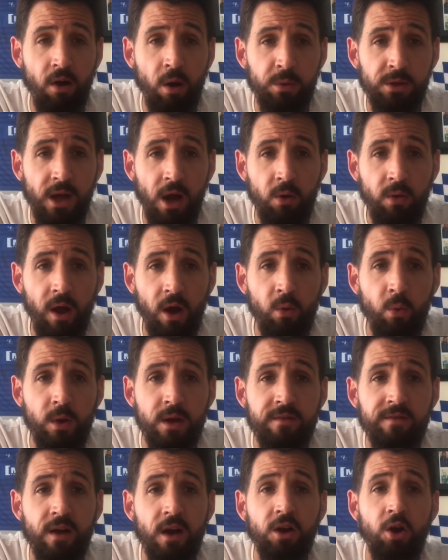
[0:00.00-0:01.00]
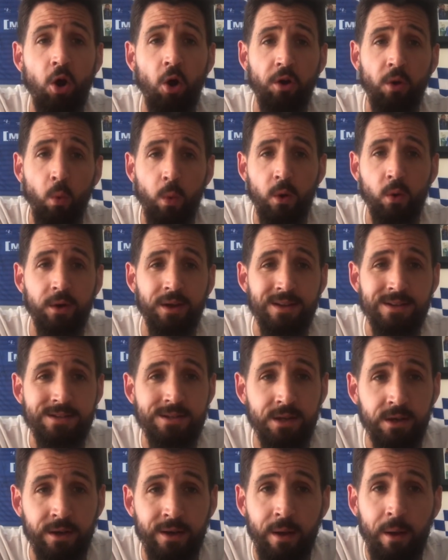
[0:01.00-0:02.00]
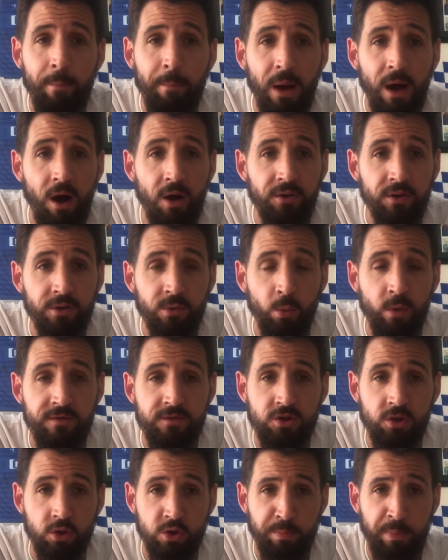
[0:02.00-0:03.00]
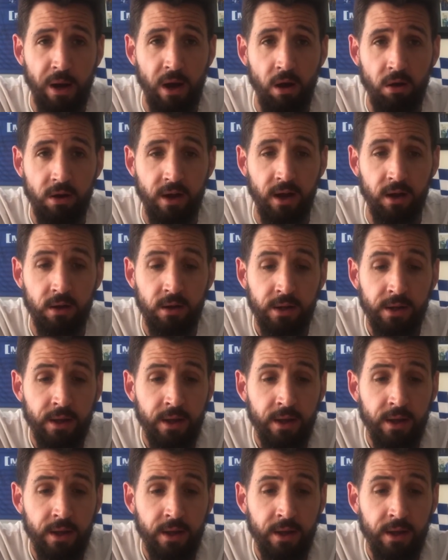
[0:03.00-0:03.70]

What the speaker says: I'd go though with Connor Wilkinson partnered with Josh Parker.